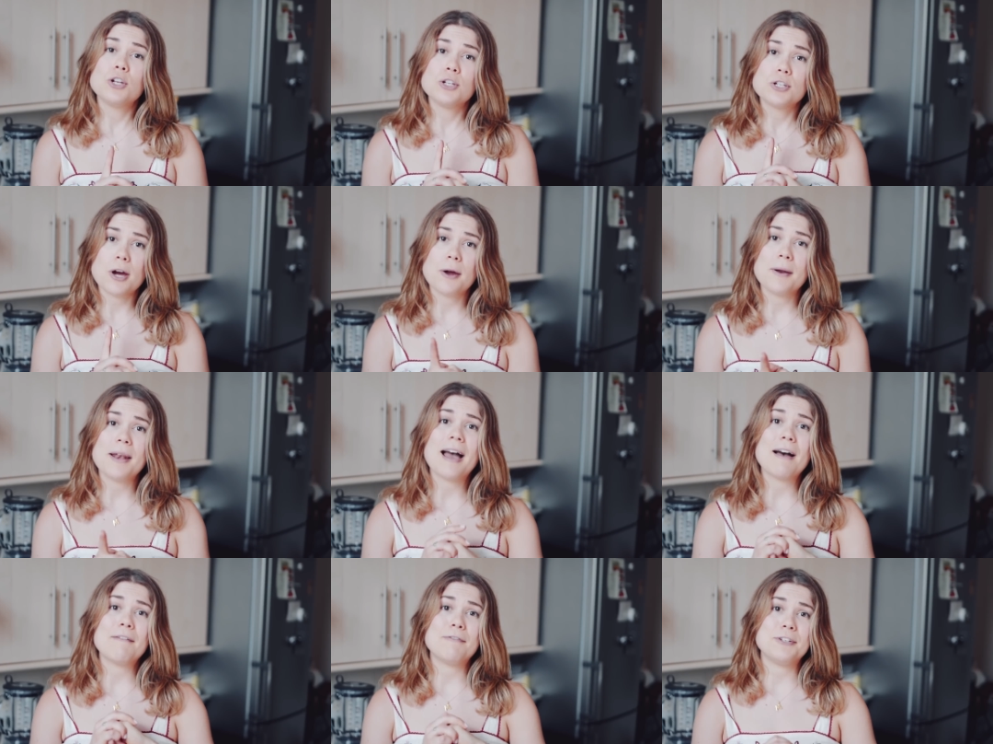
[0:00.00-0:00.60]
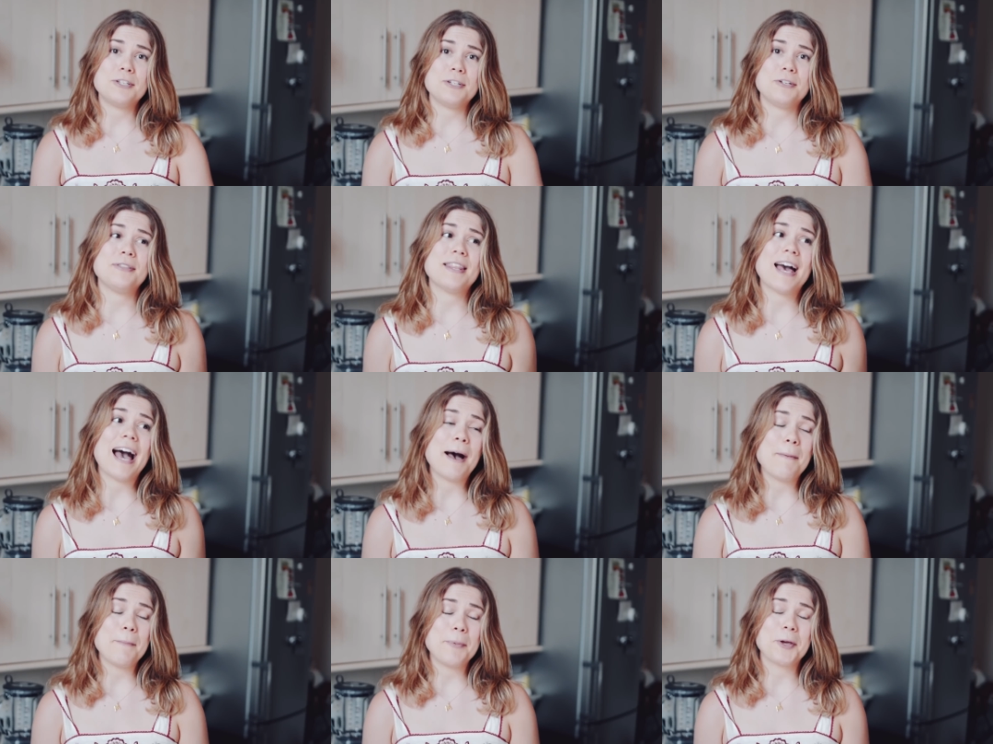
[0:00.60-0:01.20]
Don't ever do
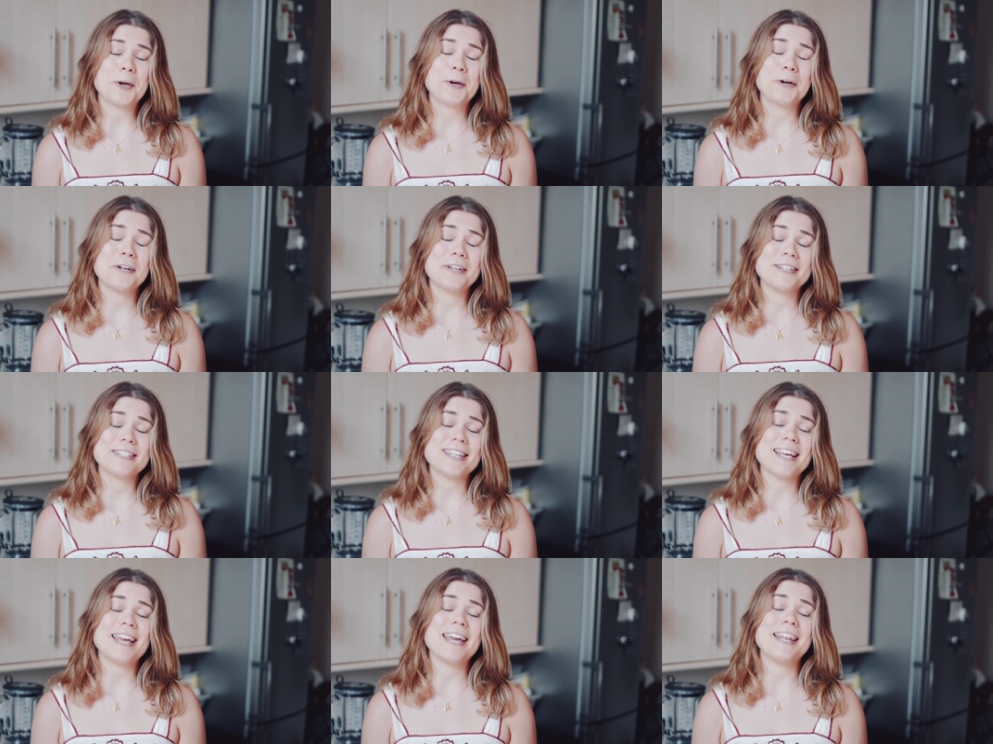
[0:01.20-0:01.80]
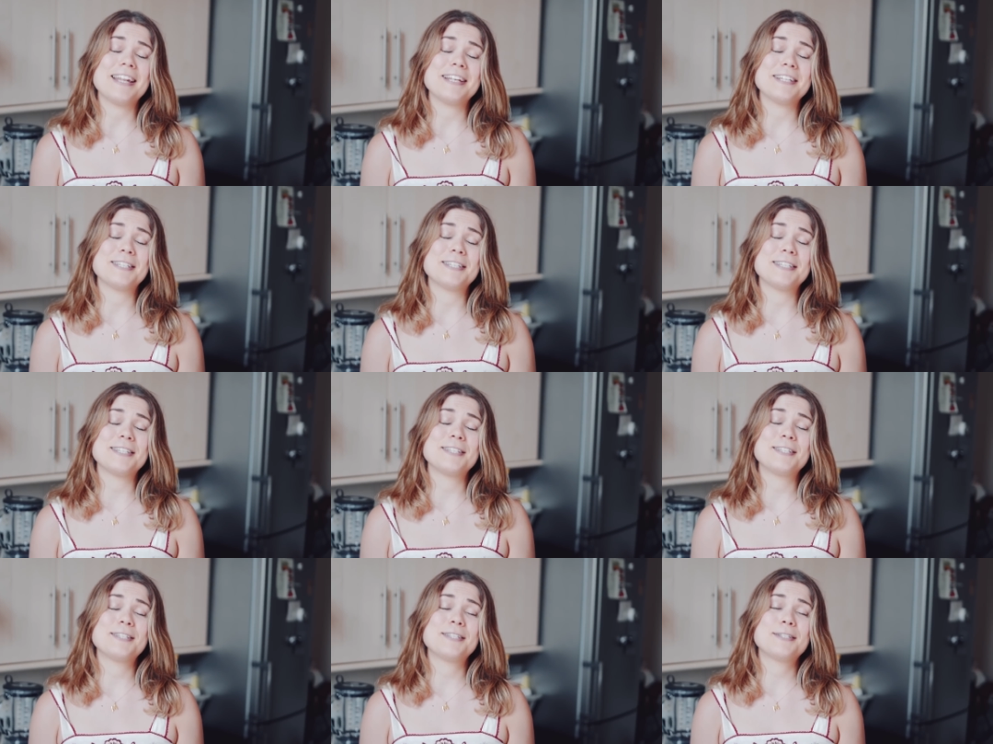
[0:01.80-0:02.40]
that, because it is
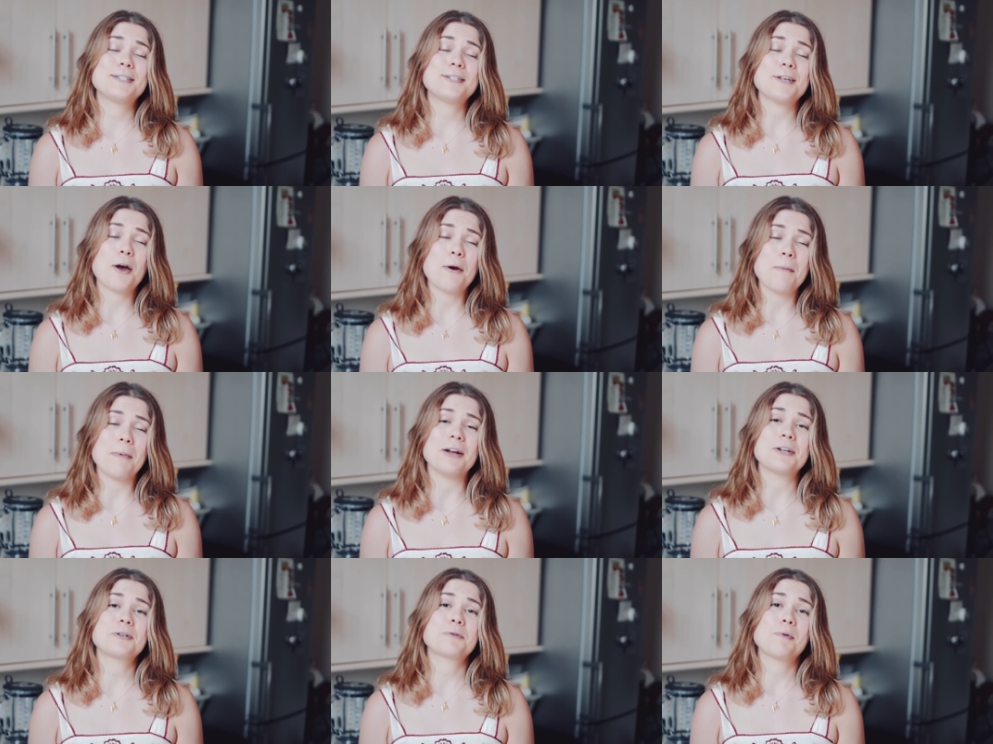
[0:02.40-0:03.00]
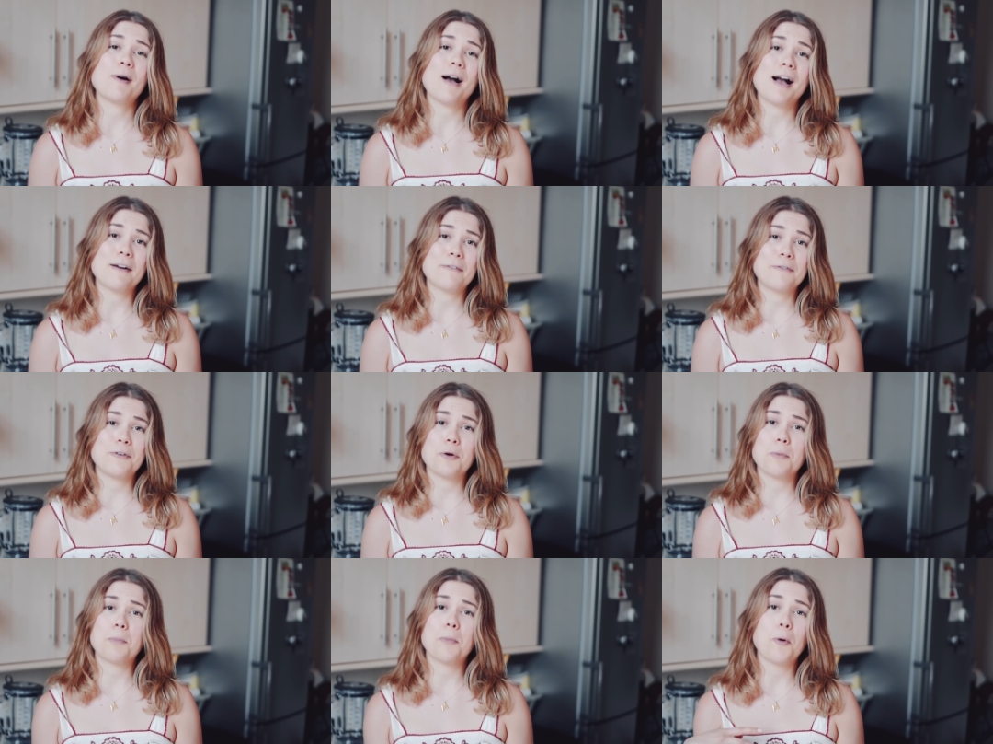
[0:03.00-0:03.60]
so much
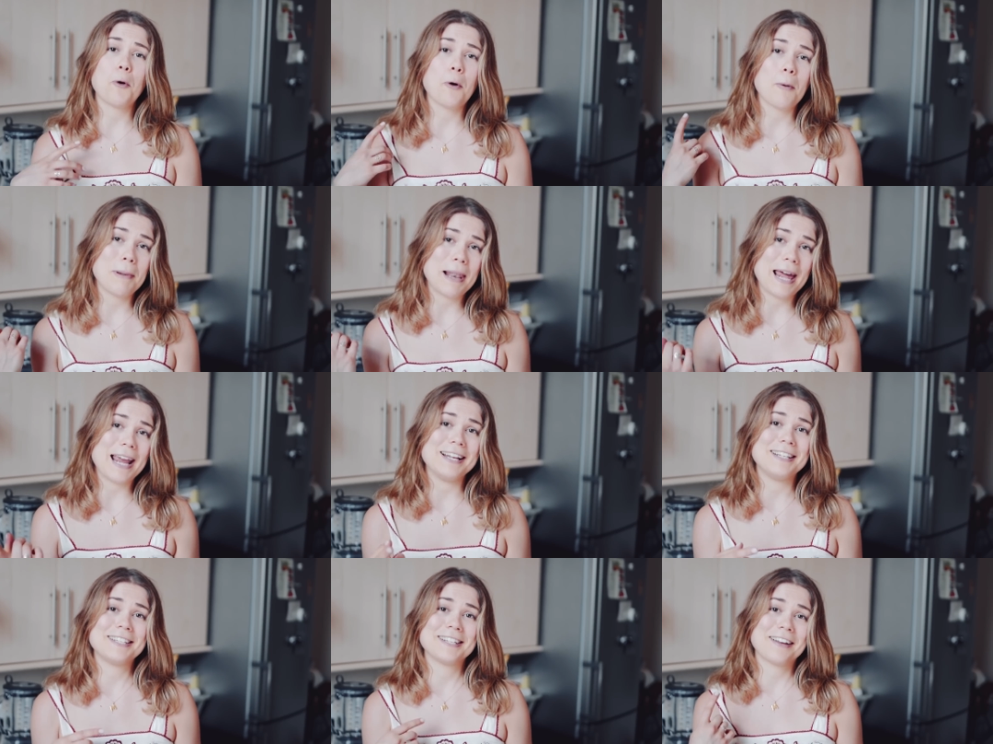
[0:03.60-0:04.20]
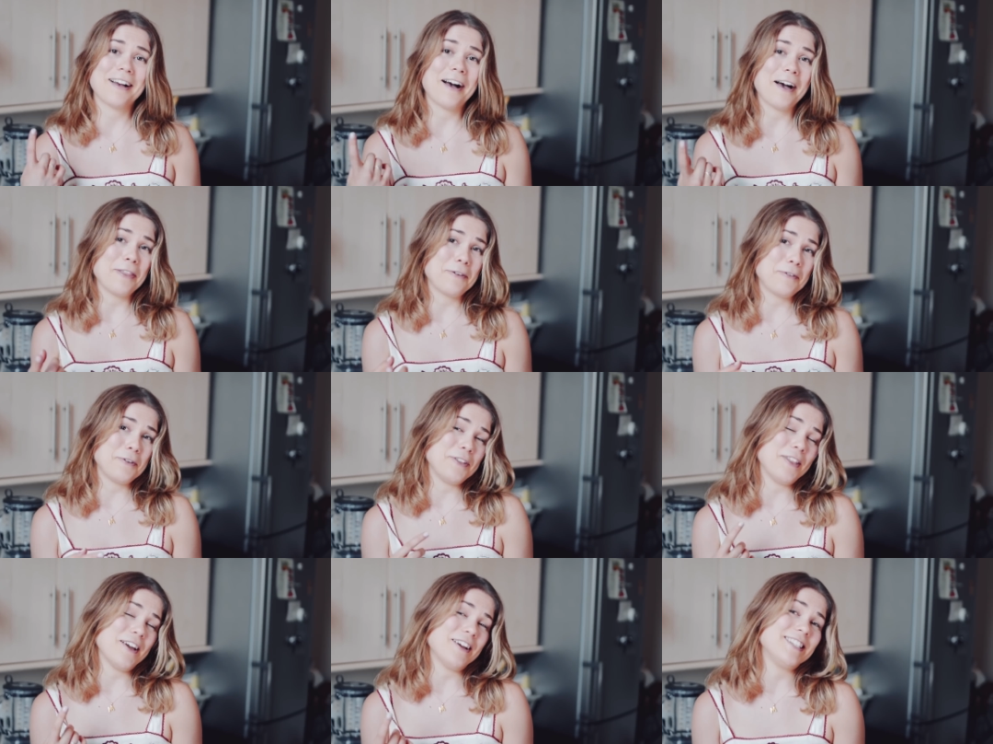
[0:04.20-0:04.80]
work for your poor blade to cut
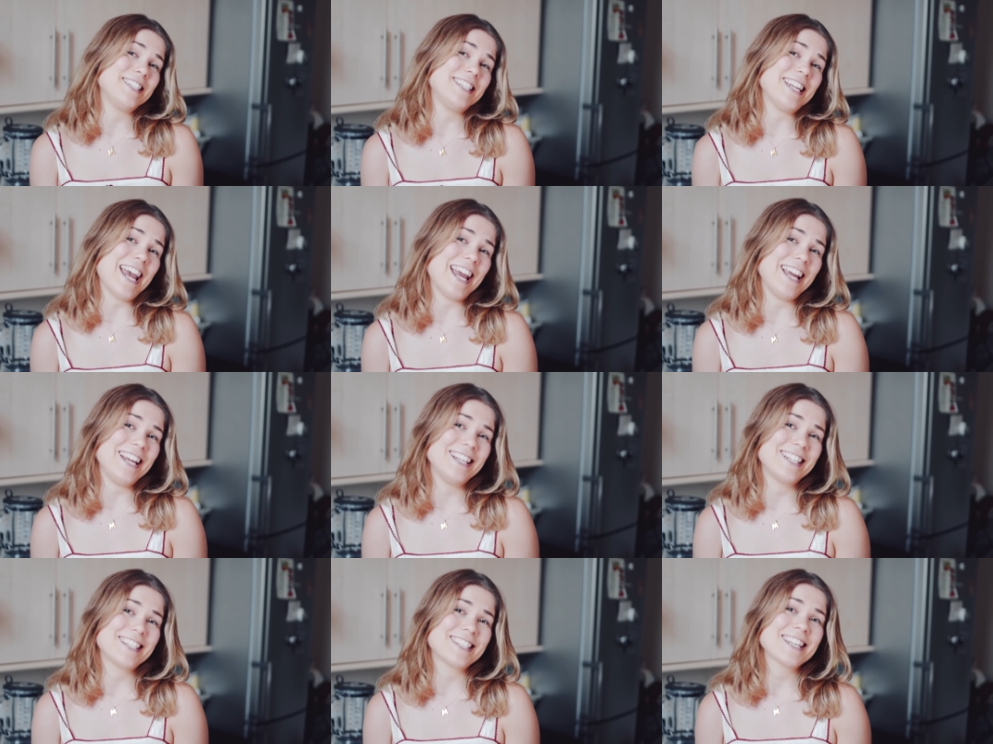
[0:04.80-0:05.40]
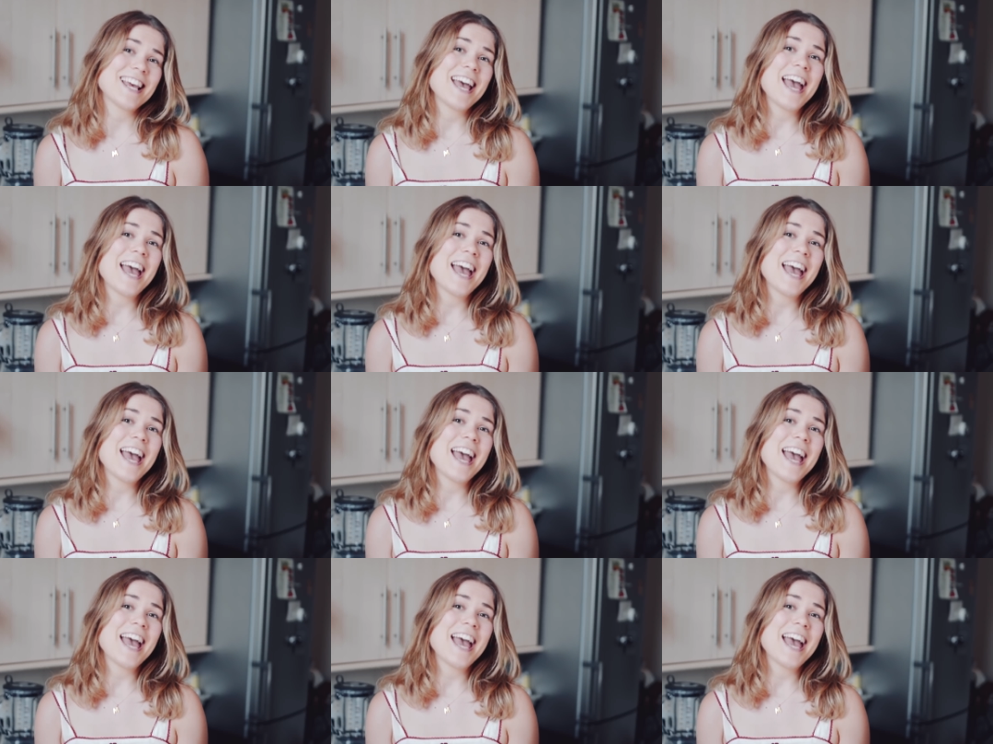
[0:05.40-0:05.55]
through those dates.